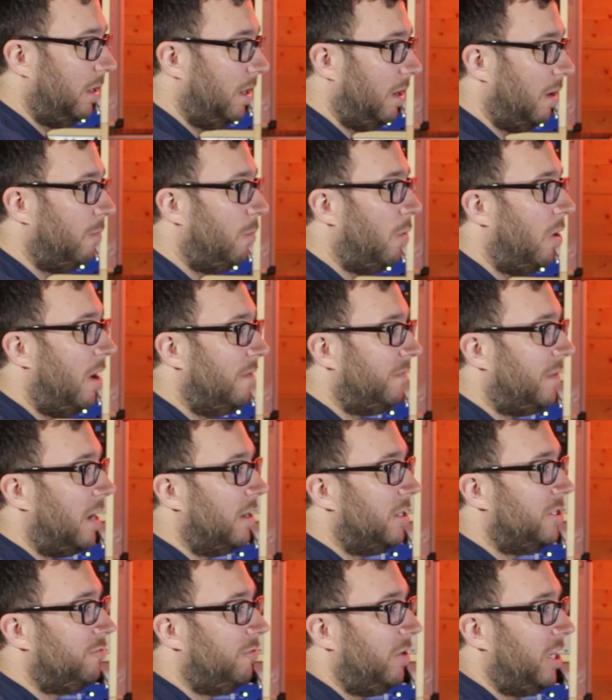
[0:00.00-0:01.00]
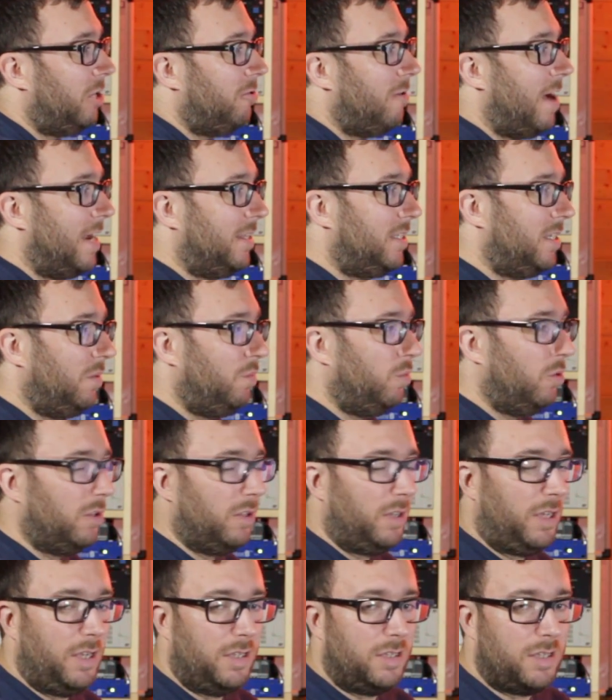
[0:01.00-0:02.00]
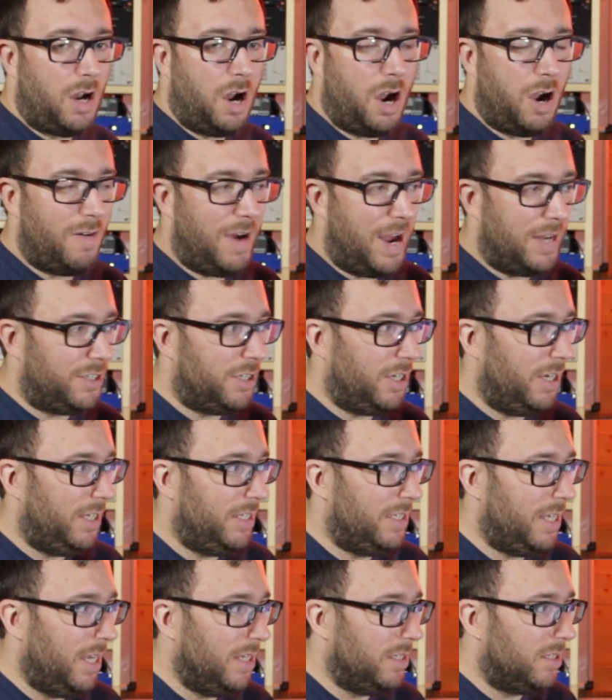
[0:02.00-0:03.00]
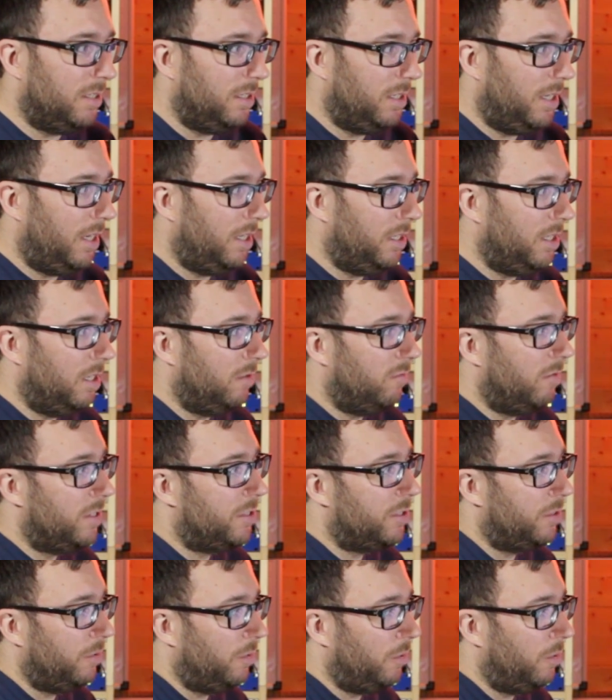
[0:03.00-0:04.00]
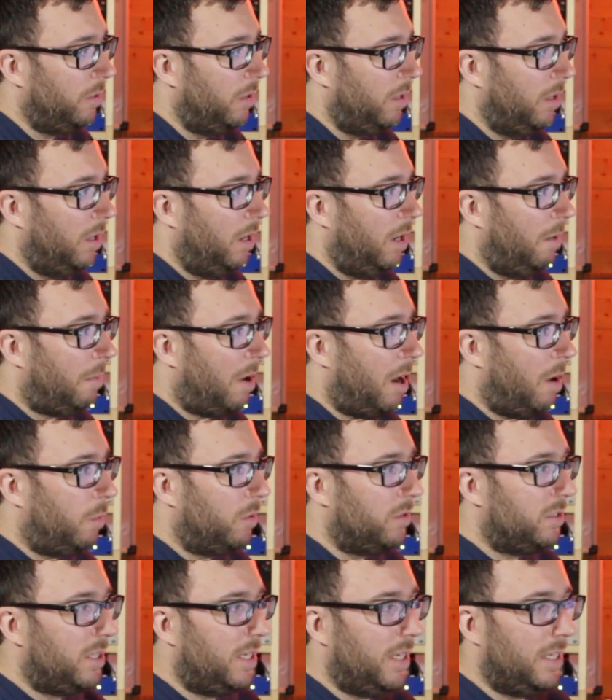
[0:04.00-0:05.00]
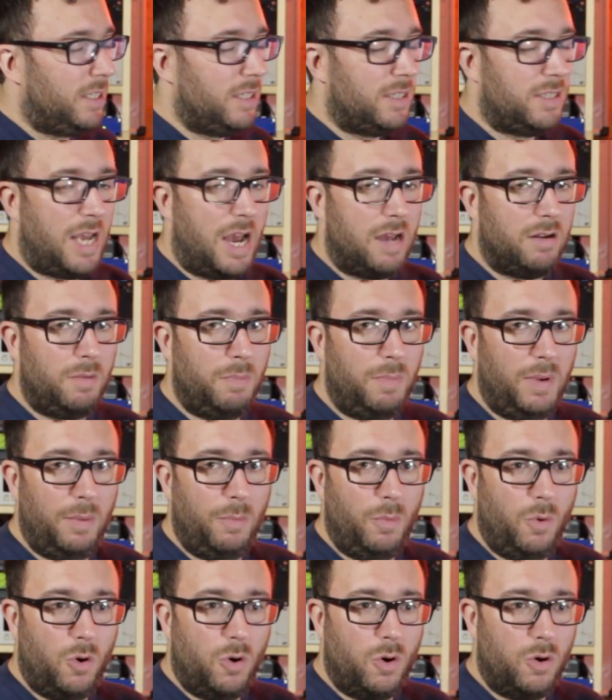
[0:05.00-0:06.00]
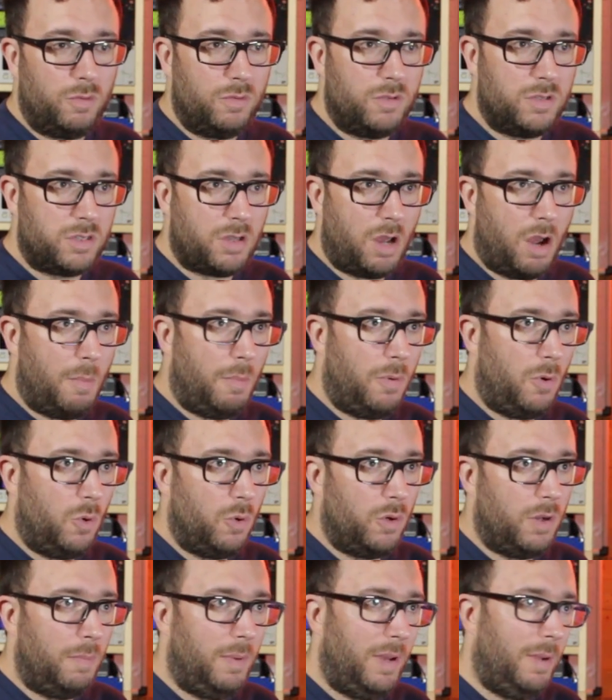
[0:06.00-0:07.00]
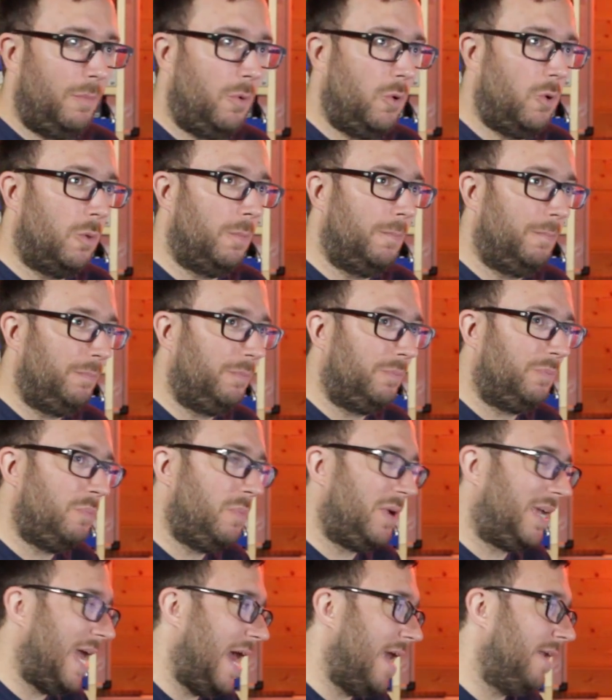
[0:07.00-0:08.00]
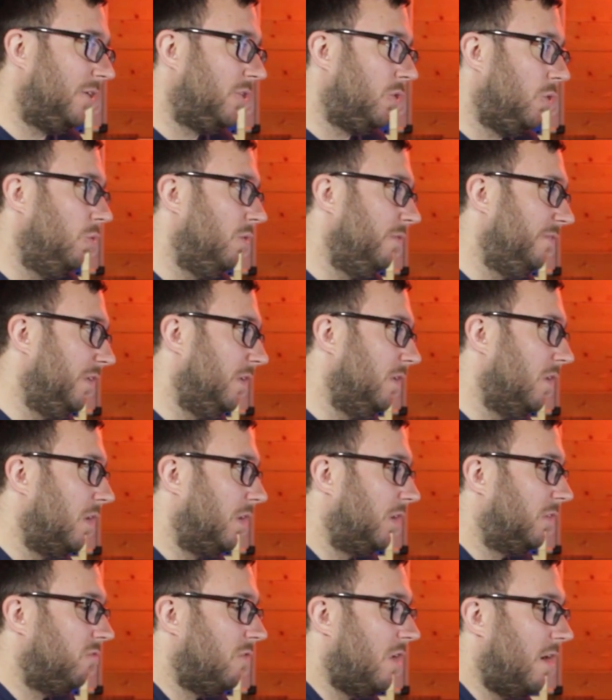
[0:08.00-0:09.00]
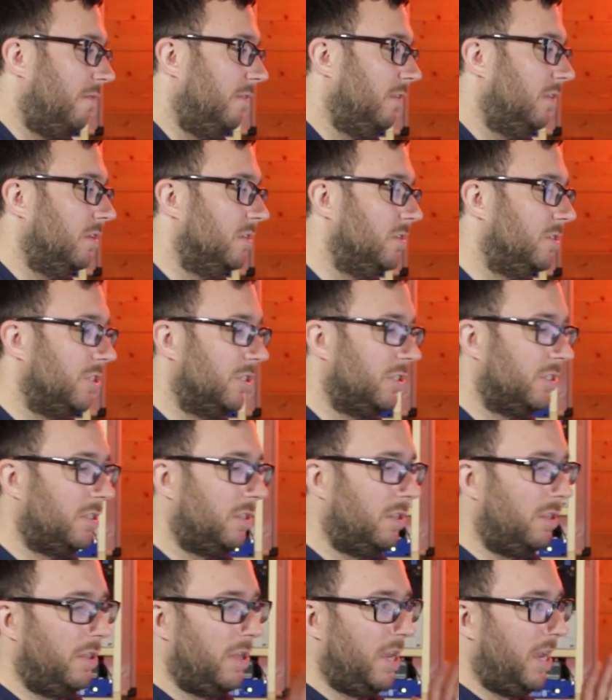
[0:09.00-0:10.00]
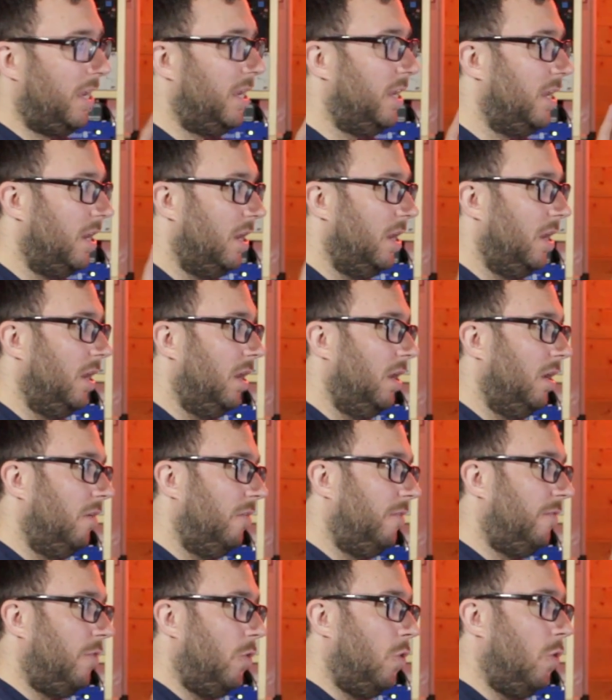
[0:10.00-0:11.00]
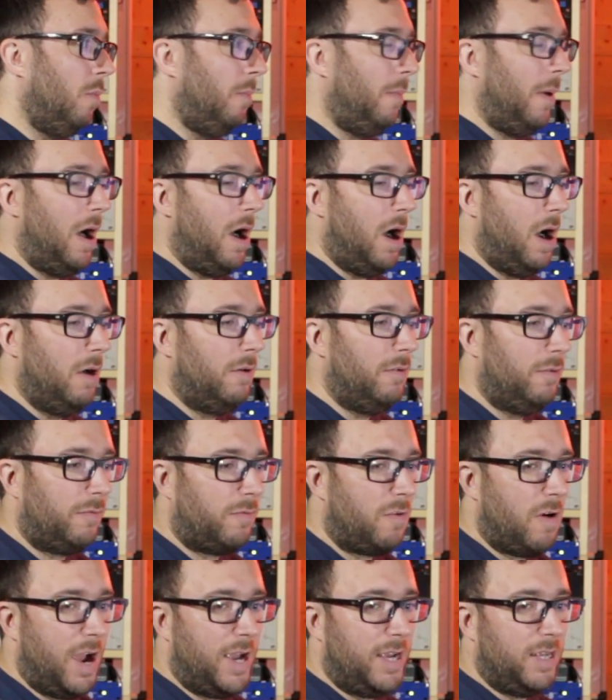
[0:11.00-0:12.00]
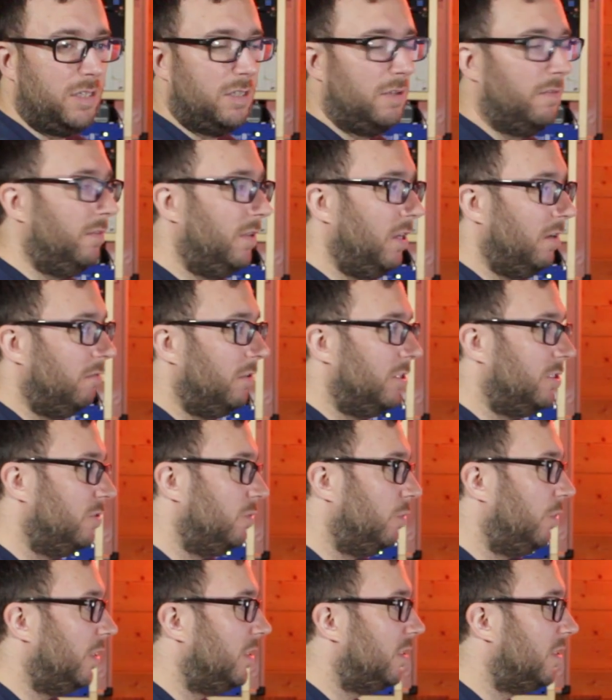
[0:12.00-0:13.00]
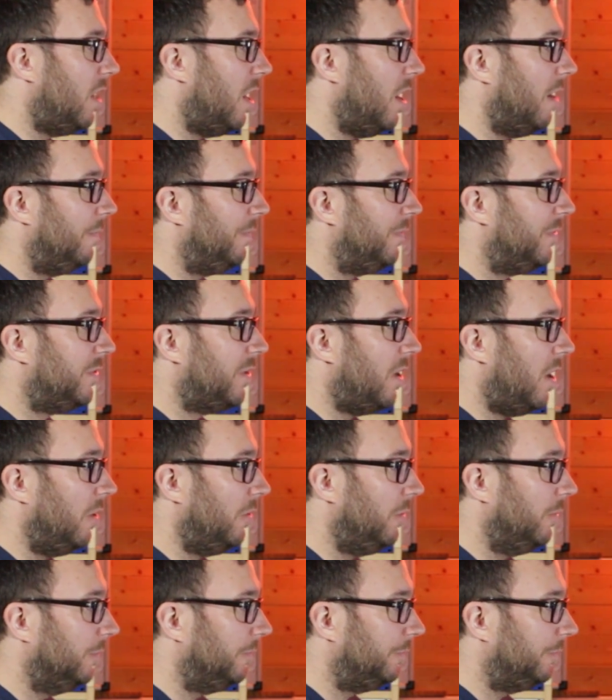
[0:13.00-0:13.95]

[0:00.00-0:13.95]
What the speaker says: And what I've done is recreated what the guitar actually did in the original, but I wanted it to sound a bit more sampled, a bit more mechanical, if you like, rather than just the 4-bar phrase of the original guitar. So